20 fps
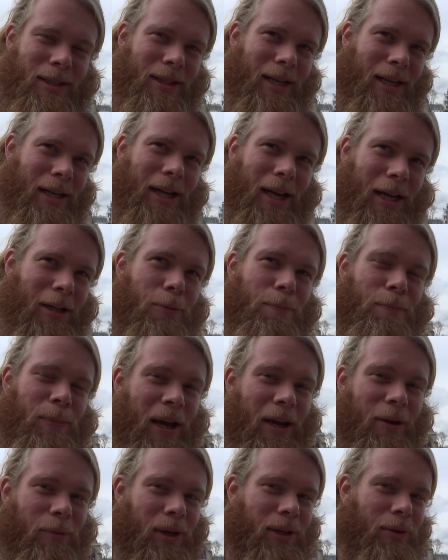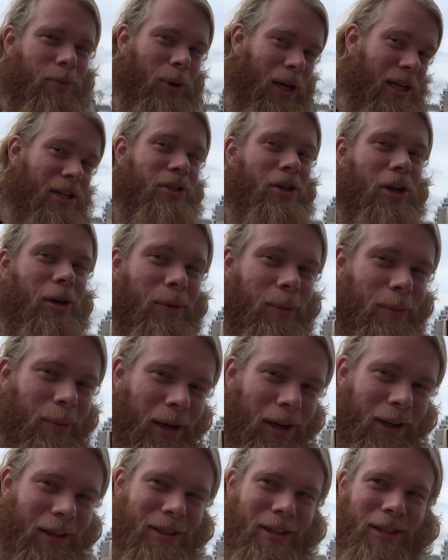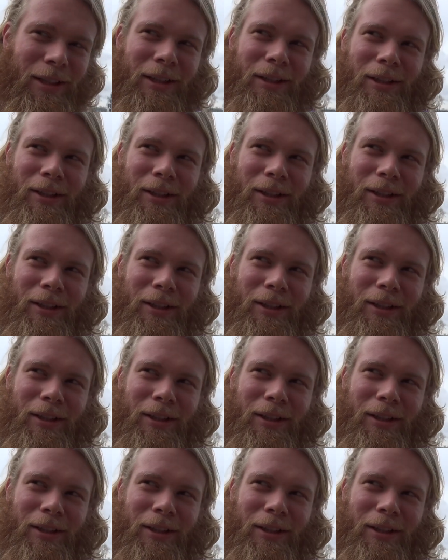then they had to pay with West German marks.